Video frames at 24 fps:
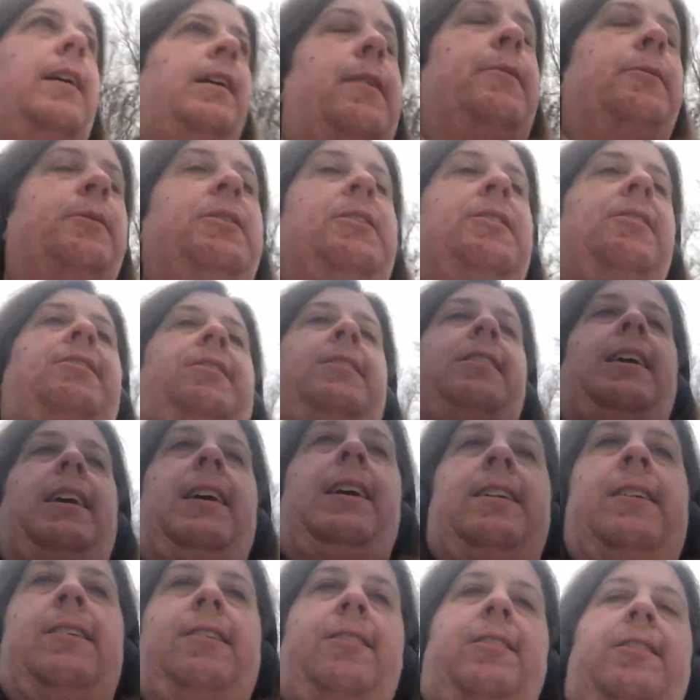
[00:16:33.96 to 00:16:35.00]
I want to say
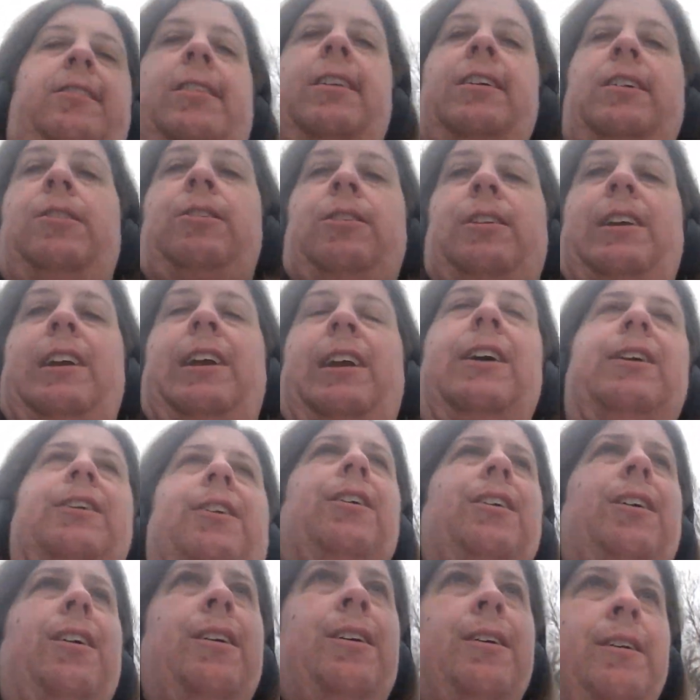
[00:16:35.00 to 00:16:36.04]
in a single
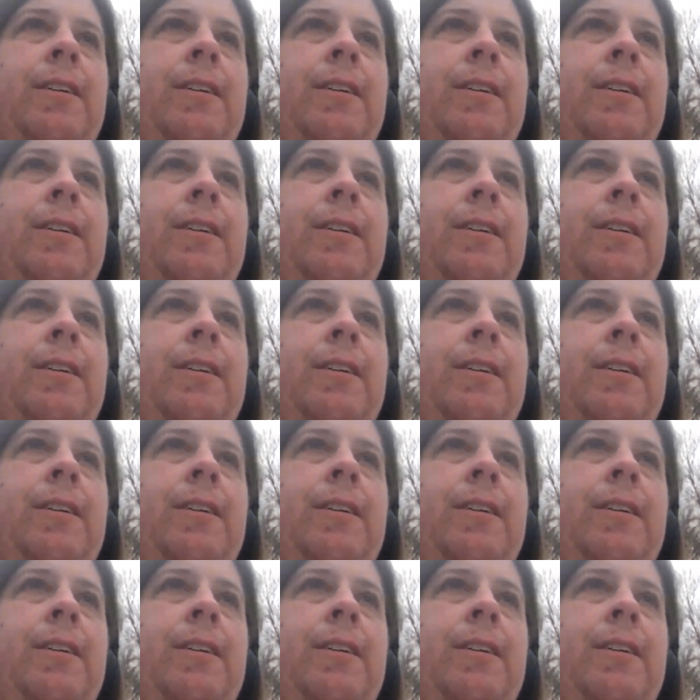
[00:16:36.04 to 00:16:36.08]
year.